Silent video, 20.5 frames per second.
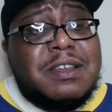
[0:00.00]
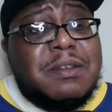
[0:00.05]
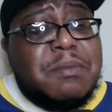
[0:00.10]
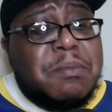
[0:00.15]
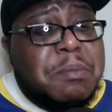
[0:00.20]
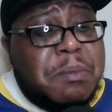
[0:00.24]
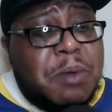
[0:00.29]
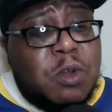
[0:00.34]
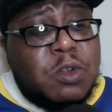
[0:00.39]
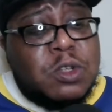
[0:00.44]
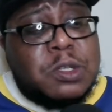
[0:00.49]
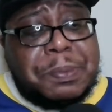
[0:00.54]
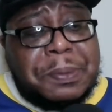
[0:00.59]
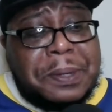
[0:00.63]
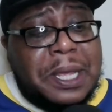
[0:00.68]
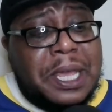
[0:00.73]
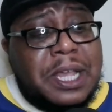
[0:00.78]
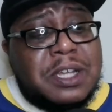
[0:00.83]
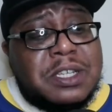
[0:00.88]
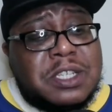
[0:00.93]
Most
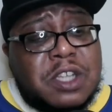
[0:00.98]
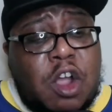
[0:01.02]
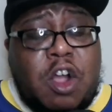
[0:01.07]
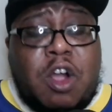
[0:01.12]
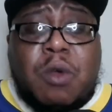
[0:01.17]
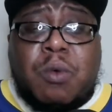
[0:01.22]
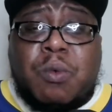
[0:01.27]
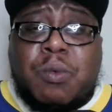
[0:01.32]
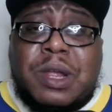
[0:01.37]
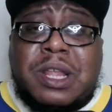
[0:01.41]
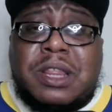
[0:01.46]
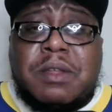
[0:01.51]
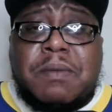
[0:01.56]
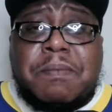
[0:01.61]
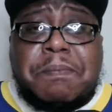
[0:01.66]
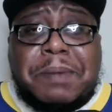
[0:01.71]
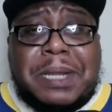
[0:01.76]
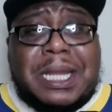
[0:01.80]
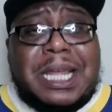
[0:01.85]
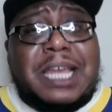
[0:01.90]
players are rhythm
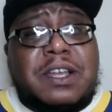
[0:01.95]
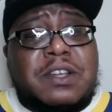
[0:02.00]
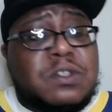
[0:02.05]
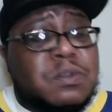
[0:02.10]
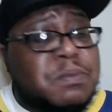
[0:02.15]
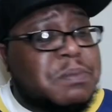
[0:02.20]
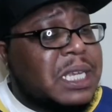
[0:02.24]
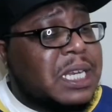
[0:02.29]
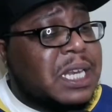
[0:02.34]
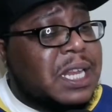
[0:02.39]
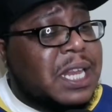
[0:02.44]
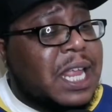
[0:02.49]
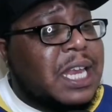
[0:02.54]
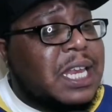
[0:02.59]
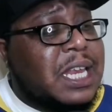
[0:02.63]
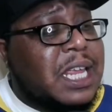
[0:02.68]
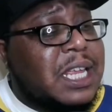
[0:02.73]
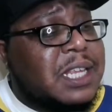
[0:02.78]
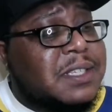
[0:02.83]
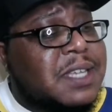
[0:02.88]
players, meaning they
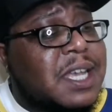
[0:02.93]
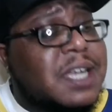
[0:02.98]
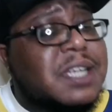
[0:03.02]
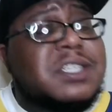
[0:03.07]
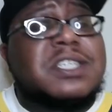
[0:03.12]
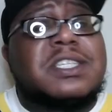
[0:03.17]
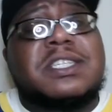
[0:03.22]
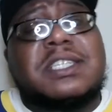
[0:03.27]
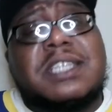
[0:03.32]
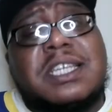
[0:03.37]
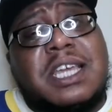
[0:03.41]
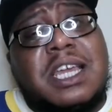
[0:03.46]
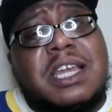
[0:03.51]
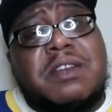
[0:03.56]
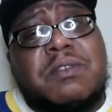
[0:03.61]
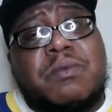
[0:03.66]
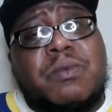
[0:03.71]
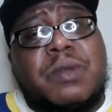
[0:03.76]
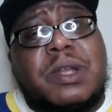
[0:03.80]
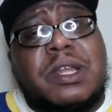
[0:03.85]
need touches to get
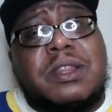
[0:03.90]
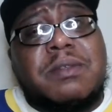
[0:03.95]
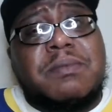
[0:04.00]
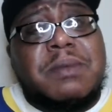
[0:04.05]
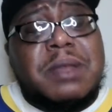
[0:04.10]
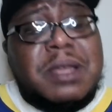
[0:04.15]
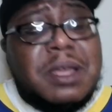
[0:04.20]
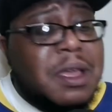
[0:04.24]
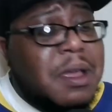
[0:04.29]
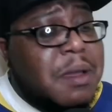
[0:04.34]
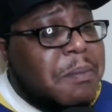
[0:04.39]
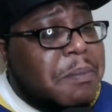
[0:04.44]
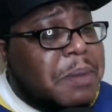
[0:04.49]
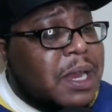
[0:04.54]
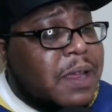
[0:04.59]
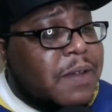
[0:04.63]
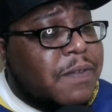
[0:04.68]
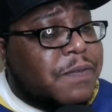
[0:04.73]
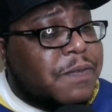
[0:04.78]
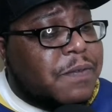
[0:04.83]
in rhythm. But
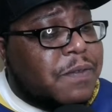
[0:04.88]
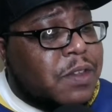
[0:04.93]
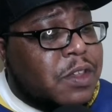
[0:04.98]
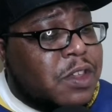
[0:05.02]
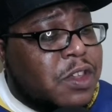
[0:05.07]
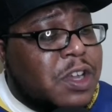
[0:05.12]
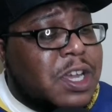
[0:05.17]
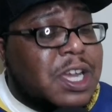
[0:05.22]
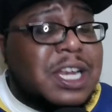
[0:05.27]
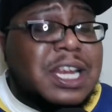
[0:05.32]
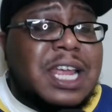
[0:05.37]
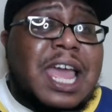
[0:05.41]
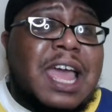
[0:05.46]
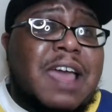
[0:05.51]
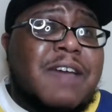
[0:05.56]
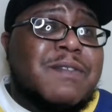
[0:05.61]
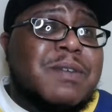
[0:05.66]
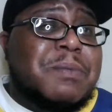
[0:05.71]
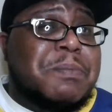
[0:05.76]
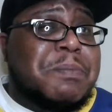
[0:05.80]
if you're going to
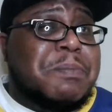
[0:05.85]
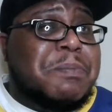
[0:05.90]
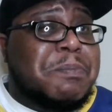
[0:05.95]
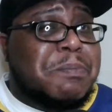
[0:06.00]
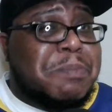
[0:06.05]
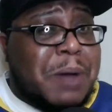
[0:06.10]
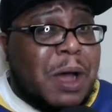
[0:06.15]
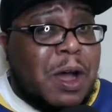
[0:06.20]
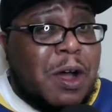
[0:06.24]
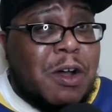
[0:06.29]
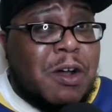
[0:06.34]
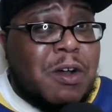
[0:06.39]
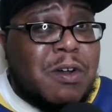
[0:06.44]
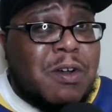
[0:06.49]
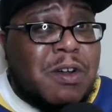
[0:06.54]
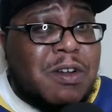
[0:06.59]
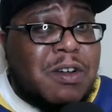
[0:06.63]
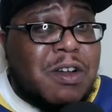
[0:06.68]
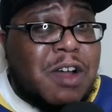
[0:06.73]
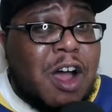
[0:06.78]
have a
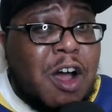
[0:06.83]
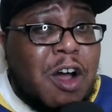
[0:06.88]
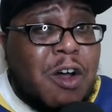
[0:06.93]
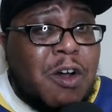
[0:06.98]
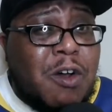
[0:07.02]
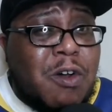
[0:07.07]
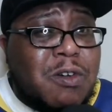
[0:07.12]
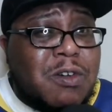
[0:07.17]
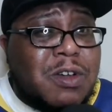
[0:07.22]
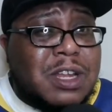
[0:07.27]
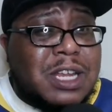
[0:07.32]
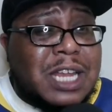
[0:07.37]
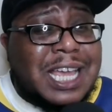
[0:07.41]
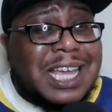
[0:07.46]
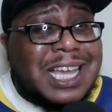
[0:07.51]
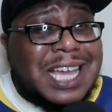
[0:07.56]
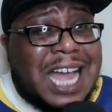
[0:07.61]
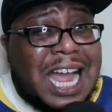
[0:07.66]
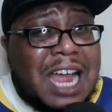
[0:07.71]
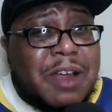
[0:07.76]
ball hog
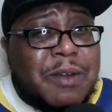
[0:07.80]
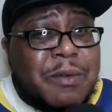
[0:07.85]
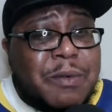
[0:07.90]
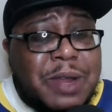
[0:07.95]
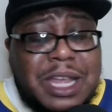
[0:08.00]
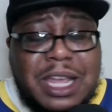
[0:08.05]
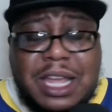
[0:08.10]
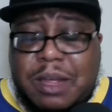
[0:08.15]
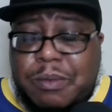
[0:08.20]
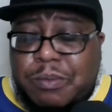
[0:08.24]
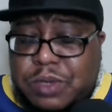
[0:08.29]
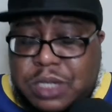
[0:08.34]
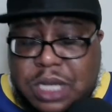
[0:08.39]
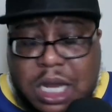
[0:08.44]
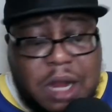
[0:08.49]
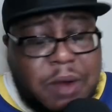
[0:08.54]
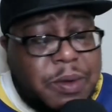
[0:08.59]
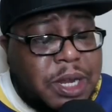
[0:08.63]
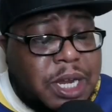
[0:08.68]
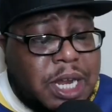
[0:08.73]
like Kyrie, I'm
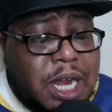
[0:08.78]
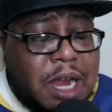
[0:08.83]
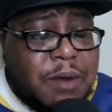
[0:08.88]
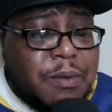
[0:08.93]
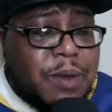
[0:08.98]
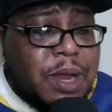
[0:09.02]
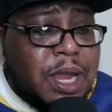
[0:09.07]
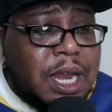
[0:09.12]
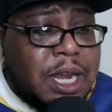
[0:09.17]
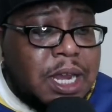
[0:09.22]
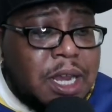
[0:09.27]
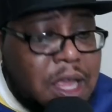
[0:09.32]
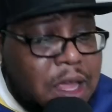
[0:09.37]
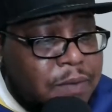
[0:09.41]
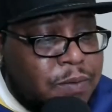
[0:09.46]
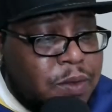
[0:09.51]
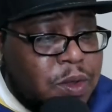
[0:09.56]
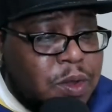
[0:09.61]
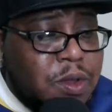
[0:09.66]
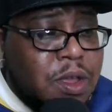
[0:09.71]
sorry, Kyrie, I
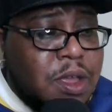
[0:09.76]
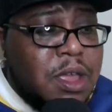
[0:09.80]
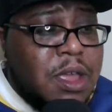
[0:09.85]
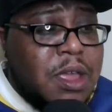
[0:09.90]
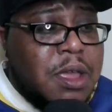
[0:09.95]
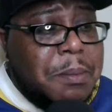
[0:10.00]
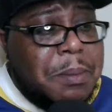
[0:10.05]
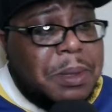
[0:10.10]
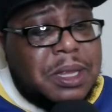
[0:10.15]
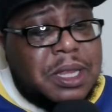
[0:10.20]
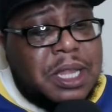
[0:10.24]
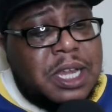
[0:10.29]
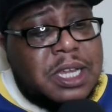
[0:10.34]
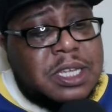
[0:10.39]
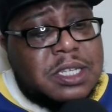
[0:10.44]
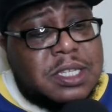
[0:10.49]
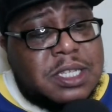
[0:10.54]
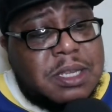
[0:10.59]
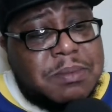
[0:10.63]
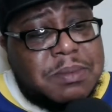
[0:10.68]
love you, but
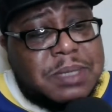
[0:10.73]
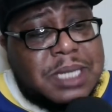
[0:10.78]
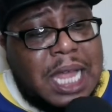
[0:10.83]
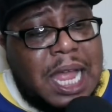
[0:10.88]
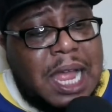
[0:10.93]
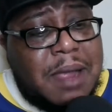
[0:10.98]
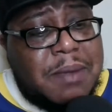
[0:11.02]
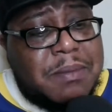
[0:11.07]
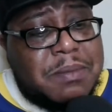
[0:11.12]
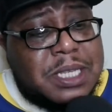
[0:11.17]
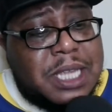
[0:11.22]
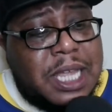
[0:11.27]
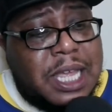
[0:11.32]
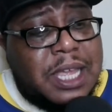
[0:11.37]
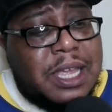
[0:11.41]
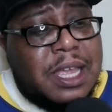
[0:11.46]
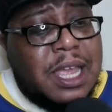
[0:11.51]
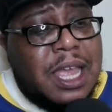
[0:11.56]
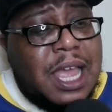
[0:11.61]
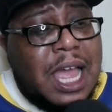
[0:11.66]
there's some times
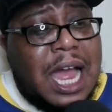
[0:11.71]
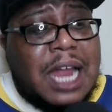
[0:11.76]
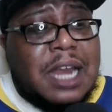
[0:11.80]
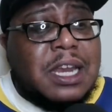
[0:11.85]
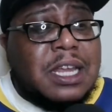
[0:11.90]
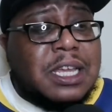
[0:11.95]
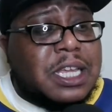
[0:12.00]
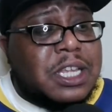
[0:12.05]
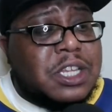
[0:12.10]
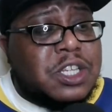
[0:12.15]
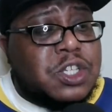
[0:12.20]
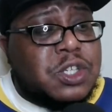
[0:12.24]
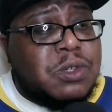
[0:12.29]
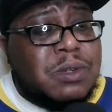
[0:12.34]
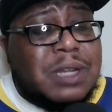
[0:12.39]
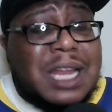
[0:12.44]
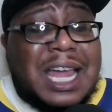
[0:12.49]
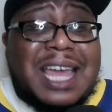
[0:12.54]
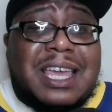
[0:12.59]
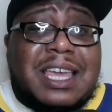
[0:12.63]
that I look at you
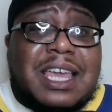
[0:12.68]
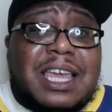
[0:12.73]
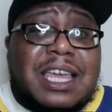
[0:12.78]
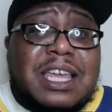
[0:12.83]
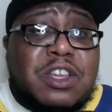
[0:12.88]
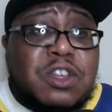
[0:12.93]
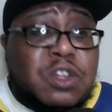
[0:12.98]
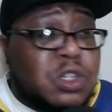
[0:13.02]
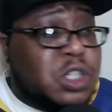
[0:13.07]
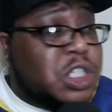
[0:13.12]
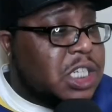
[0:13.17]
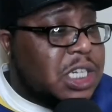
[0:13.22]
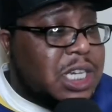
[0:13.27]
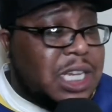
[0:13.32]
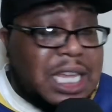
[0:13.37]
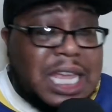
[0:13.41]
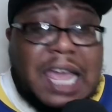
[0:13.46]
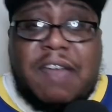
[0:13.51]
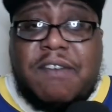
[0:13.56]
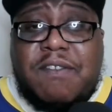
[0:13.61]
like you should
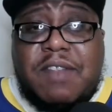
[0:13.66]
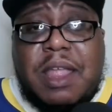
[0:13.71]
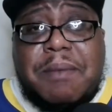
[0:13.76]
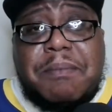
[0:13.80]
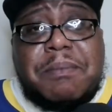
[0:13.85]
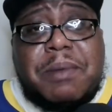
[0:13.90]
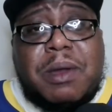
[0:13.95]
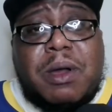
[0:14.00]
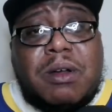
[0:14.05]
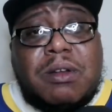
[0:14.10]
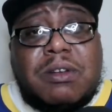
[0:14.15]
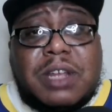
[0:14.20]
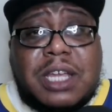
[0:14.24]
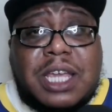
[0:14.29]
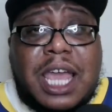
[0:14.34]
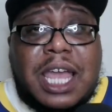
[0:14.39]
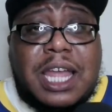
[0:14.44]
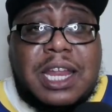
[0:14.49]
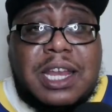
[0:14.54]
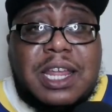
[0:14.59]
have gave that ball to
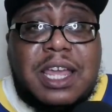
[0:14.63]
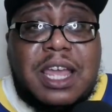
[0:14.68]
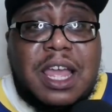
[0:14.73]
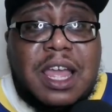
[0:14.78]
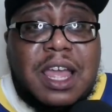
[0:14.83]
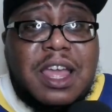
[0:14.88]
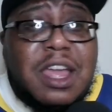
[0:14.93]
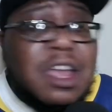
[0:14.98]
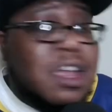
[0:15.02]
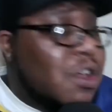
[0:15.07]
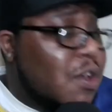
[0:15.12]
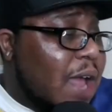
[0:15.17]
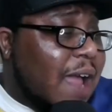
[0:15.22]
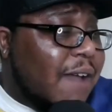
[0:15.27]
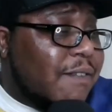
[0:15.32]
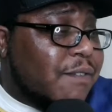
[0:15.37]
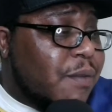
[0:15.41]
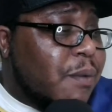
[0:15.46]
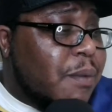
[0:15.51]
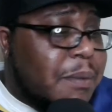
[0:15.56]
KD. You
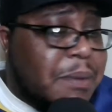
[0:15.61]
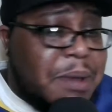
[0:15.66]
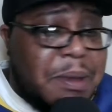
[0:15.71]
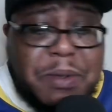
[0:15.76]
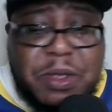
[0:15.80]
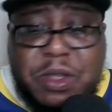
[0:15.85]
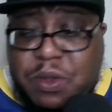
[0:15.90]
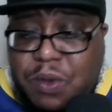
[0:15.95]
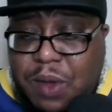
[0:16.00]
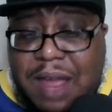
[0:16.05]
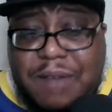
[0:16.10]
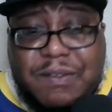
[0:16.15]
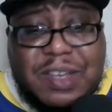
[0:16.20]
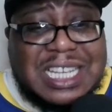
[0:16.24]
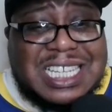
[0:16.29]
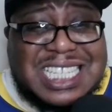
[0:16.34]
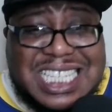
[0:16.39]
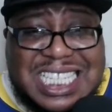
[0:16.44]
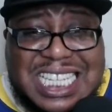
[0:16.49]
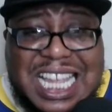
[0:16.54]
have to remember, you have a
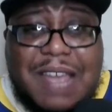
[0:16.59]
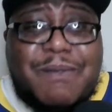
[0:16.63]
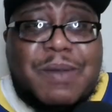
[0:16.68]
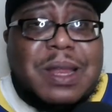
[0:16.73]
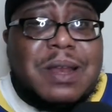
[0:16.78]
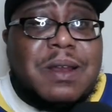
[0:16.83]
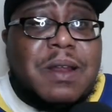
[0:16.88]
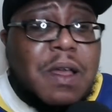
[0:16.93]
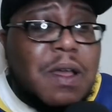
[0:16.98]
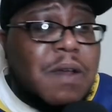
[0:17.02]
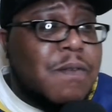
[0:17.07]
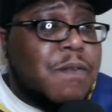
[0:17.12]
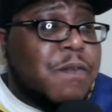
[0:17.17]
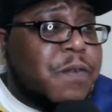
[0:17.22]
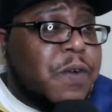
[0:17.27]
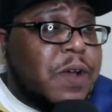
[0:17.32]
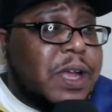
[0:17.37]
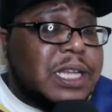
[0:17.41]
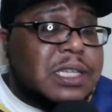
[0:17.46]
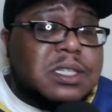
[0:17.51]

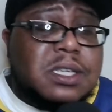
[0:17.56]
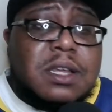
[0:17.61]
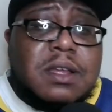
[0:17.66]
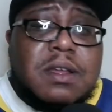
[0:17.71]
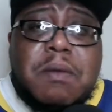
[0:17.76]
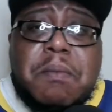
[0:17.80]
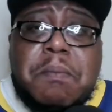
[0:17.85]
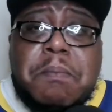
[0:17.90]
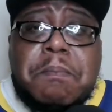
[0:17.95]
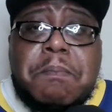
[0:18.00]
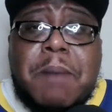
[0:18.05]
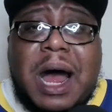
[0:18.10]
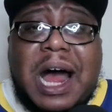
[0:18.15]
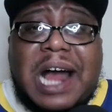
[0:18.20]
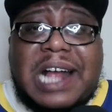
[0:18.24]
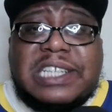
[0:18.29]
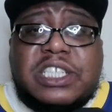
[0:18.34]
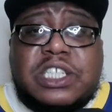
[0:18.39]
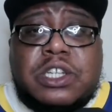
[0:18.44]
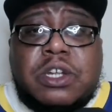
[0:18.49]
7-foot
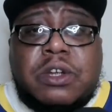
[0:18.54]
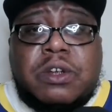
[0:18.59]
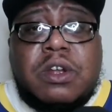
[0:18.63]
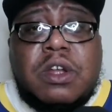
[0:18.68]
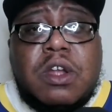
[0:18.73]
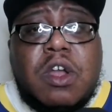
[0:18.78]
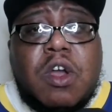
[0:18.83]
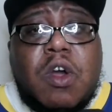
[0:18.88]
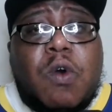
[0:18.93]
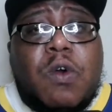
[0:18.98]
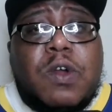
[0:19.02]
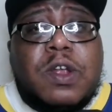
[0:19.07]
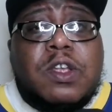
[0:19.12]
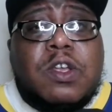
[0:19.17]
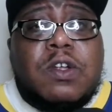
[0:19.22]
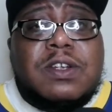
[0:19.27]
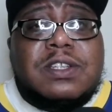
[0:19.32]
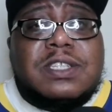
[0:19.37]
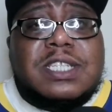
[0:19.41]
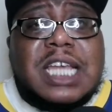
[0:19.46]
monster on
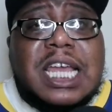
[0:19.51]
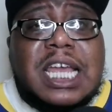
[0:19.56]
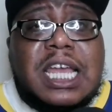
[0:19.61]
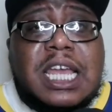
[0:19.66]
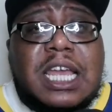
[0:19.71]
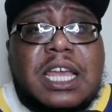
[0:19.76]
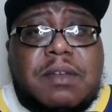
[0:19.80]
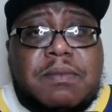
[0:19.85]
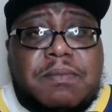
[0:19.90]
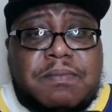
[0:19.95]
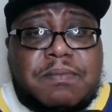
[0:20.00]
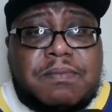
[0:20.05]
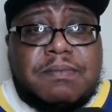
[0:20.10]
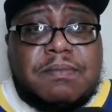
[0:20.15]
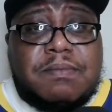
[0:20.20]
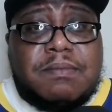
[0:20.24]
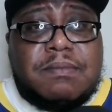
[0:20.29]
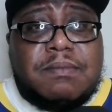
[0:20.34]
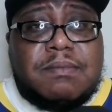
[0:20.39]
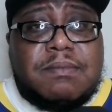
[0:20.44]
your team.
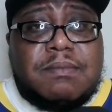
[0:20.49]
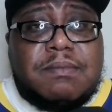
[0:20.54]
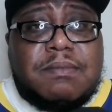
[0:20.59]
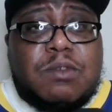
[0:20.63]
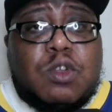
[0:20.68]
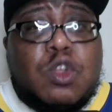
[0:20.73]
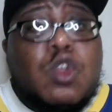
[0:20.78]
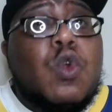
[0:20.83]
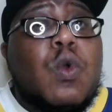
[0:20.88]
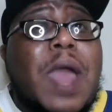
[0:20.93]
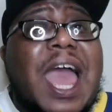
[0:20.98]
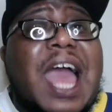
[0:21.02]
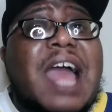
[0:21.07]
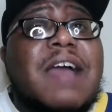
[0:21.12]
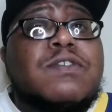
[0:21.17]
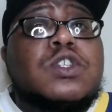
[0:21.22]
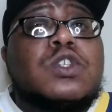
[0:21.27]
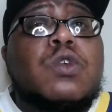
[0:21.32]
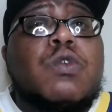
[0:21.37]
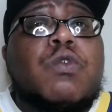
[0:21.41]
You
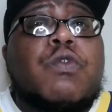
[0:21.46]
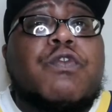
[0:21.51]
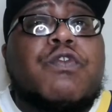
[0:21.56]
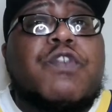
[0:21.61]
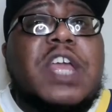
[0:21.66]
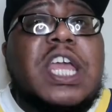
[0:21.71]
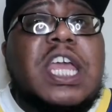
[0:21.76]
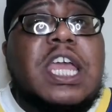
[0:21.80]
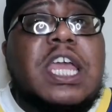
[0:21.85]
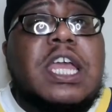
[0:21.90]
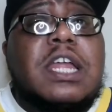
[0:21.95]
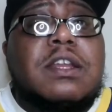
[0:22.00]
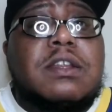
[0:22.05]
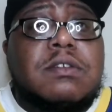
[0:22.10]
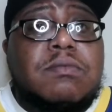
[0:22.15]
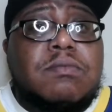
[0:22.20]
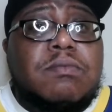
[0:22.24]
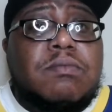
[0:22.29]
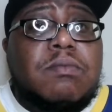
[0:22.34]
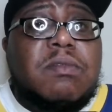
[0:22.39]
have to feed
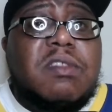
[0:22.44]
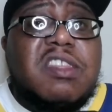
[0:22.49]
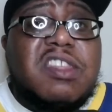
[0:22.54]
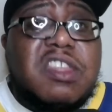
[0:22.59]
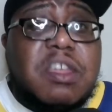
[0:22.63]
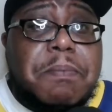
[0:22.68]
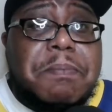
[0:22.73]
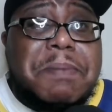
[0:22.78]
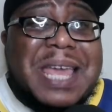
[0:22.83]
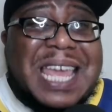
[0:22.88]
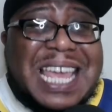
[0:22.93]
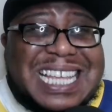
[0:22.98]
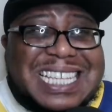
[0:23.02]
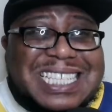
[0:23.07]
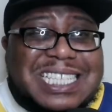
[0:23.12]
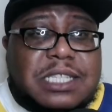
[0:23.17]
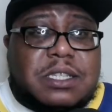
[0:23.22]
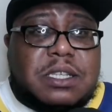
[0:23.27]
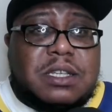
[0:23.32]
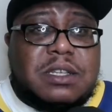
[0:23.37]
the
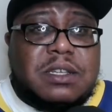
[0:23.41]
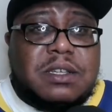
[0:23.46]
beast.